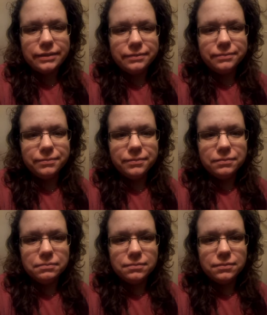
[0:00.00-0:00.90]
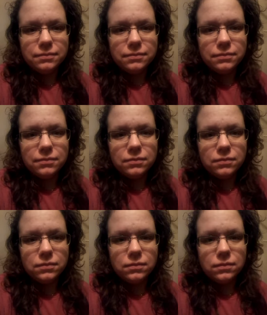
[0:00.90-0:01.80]

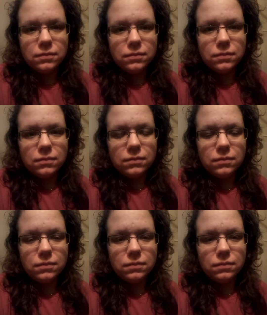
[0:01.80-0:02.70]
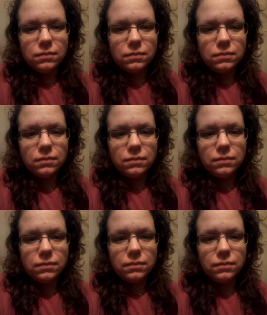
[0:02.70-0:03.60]

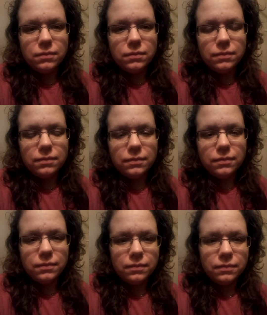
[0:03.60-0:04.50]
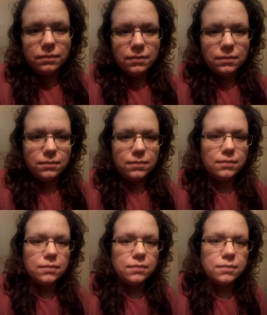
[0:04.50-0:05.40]

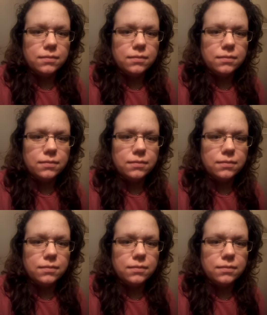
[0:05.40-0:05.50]
(silence)